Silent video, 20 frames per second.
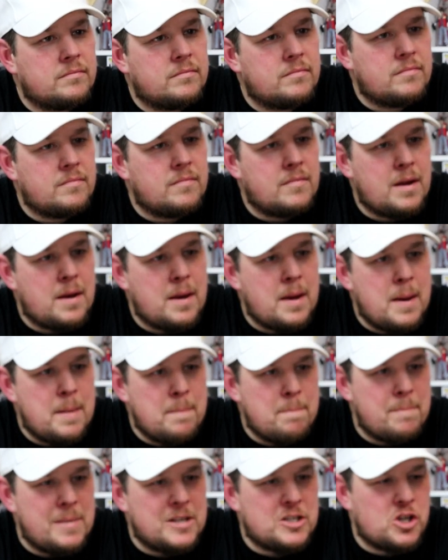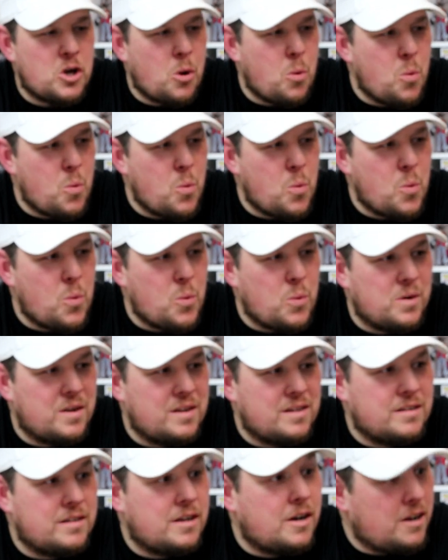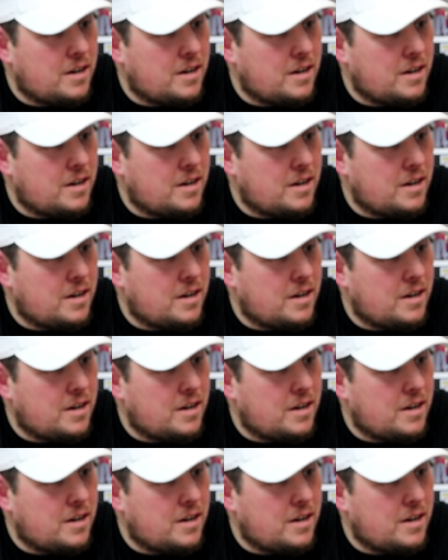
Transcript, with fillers: Walking Dead. That's your Walking Dead item.